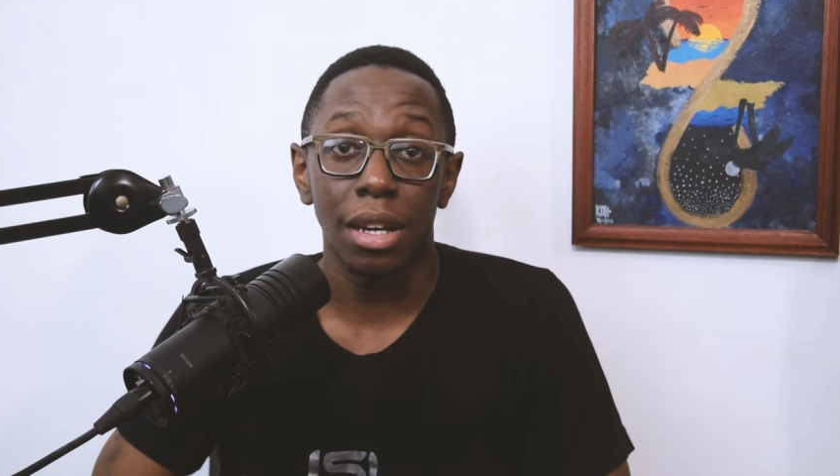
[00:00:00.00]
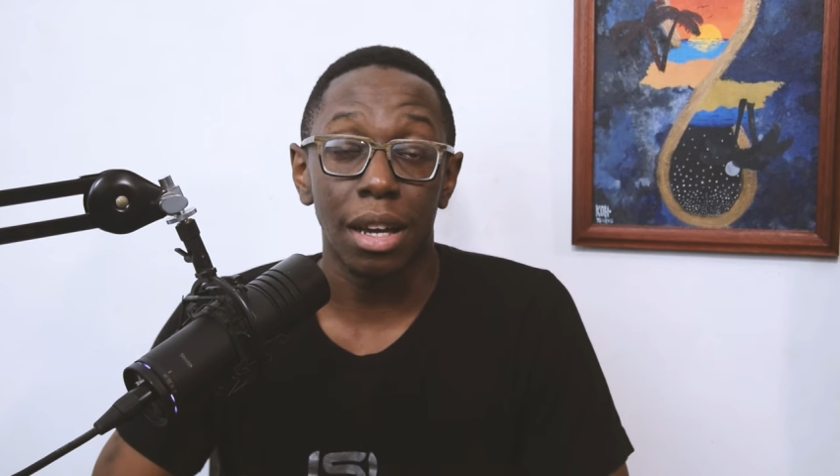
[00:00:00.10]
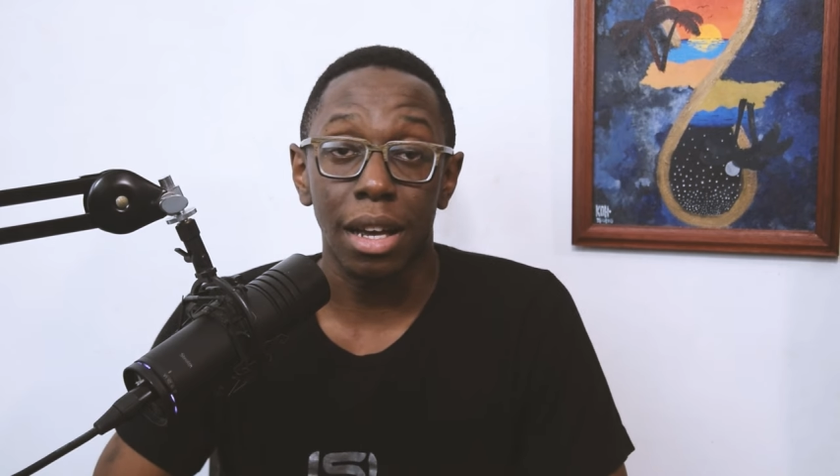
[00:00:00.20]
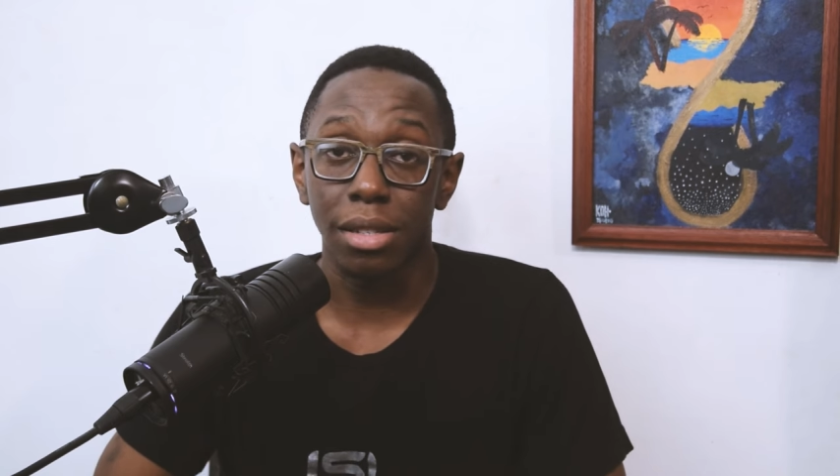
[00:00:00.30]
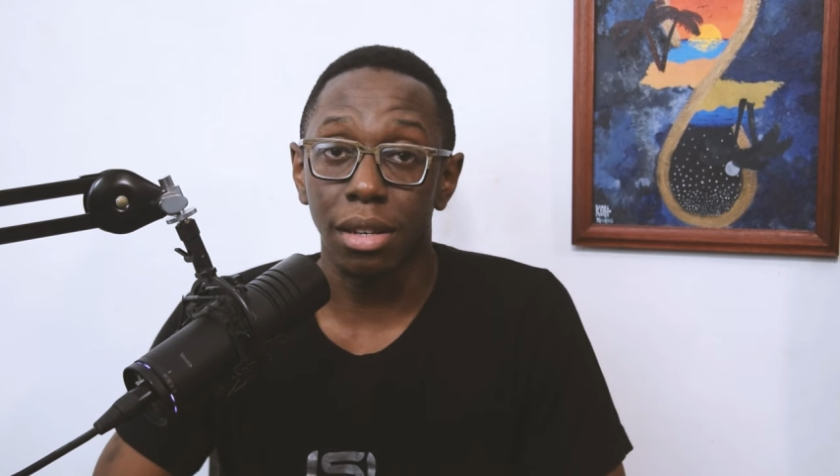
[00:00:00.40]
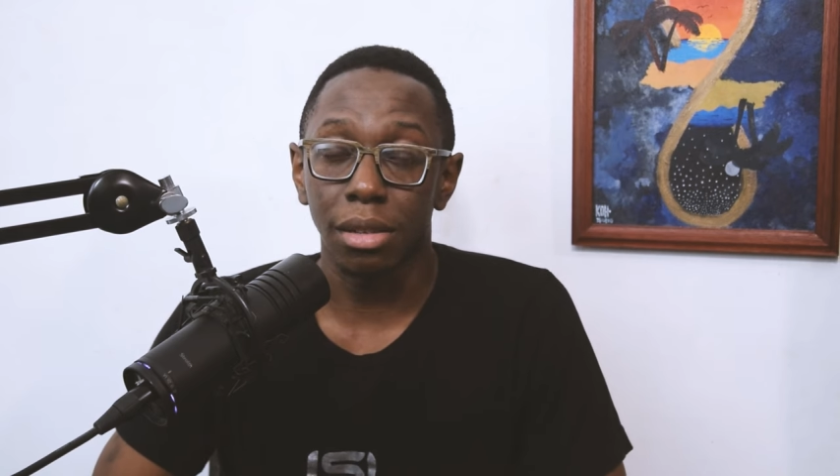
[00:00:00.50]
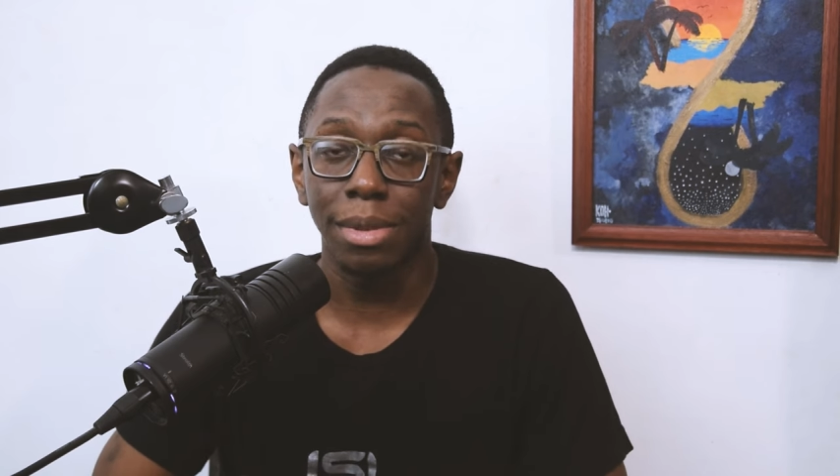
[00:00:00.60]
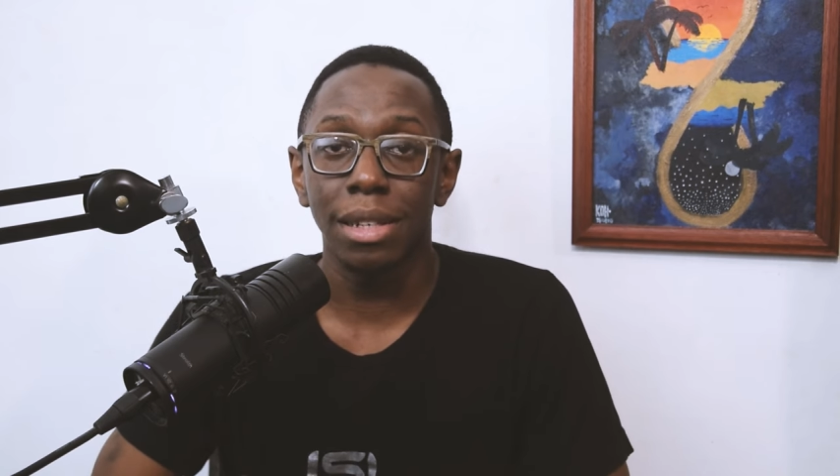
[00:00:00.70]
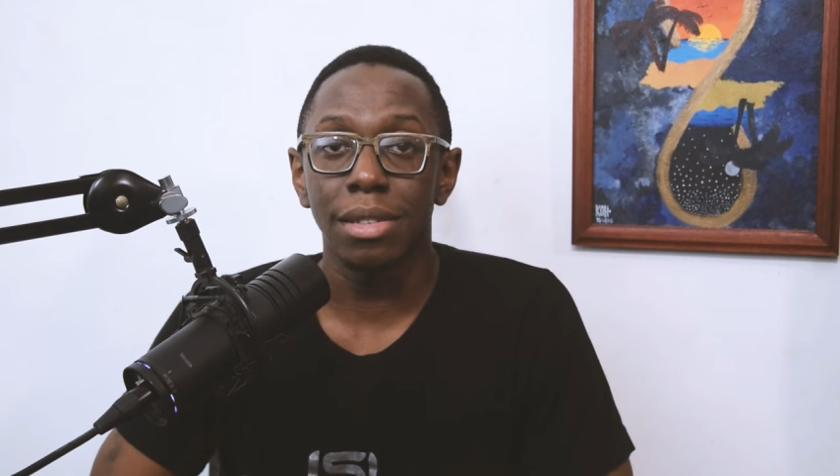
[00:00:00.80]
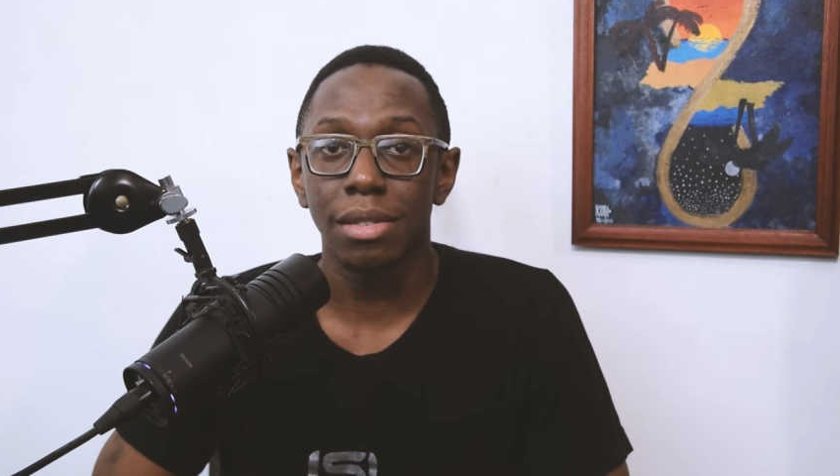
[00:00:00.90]
As
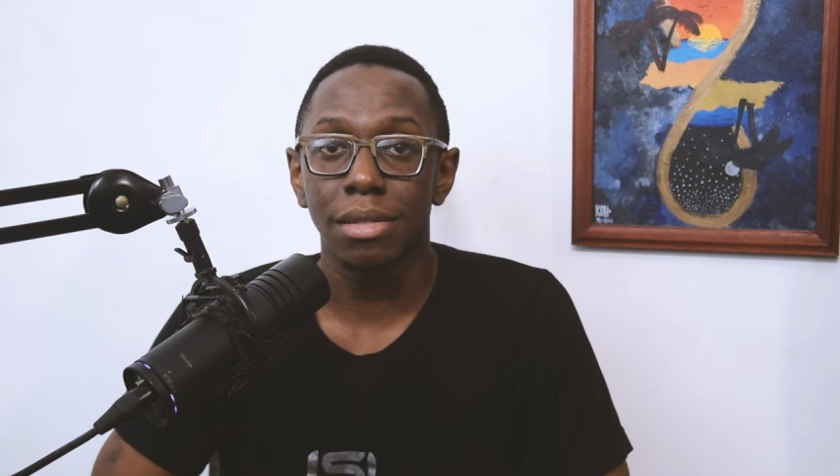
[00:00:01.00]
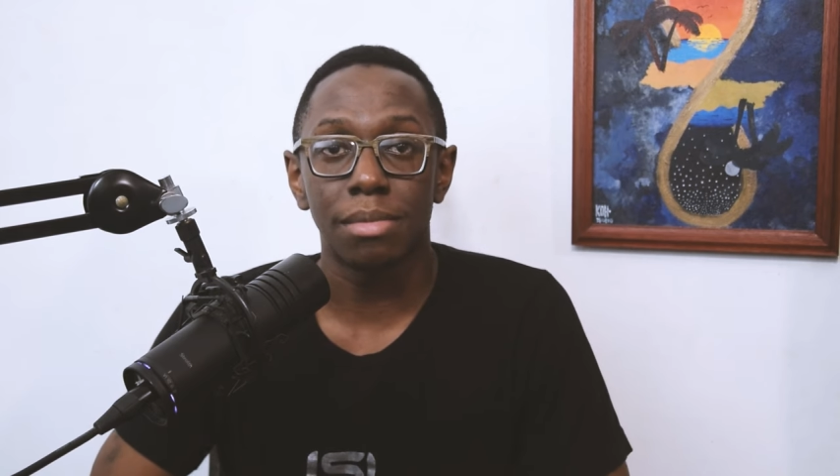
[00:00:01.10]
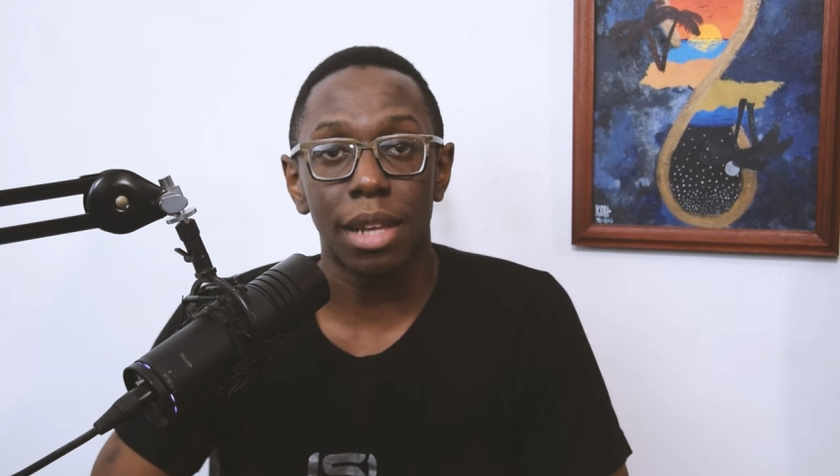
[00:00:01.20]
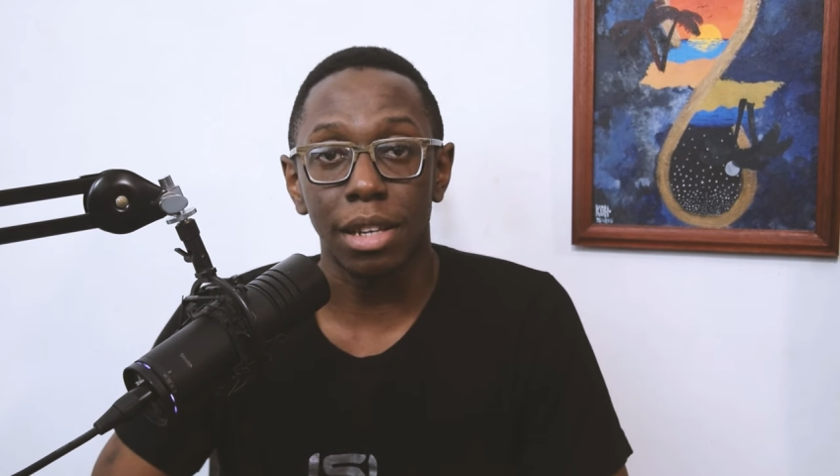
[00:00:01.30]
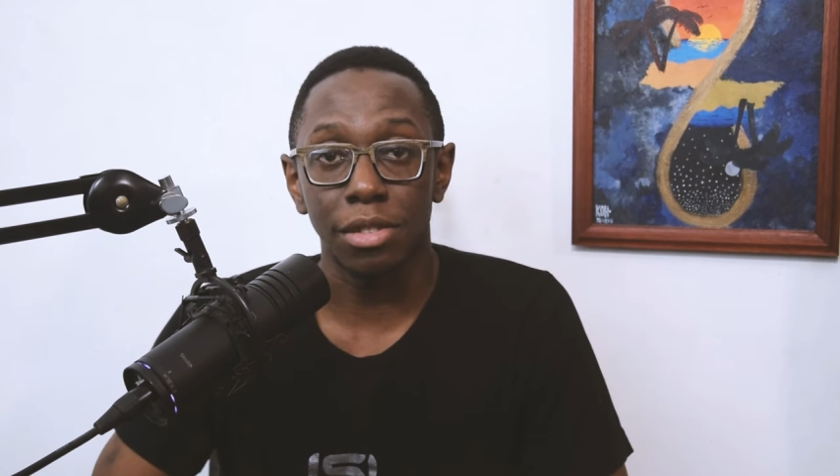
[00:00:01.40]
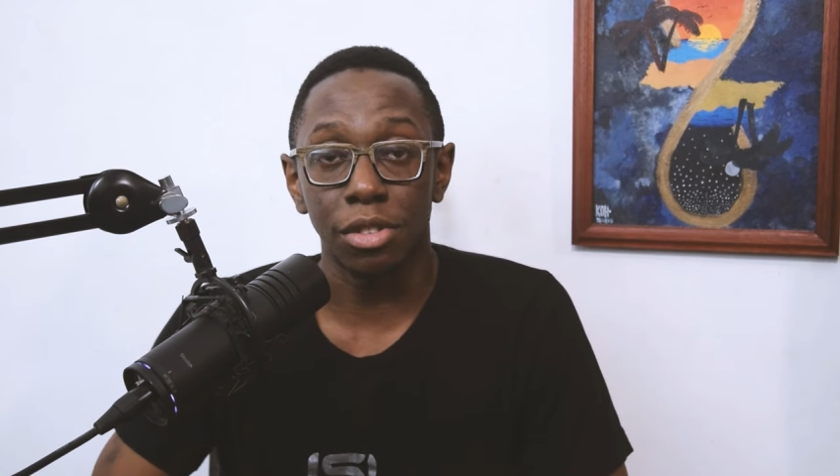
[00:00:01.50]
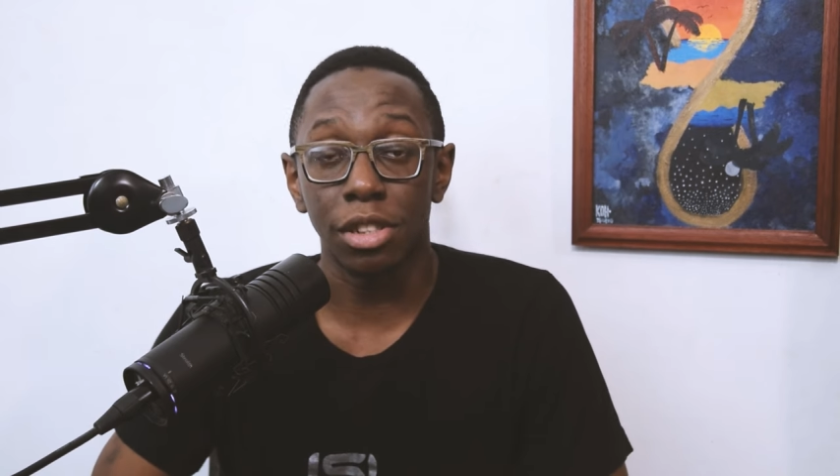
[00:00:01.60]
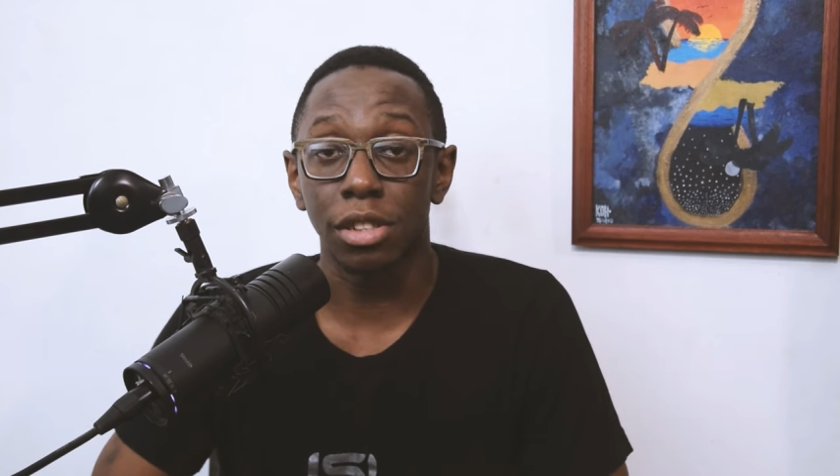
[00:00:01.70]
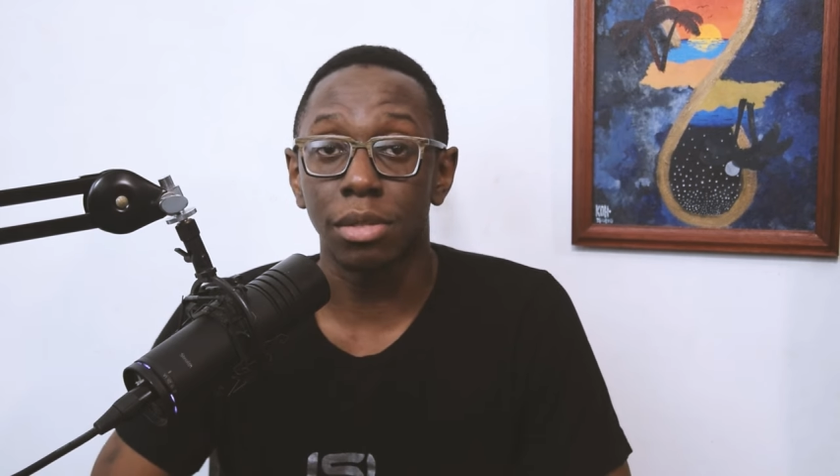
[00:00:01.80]
always, thanks for your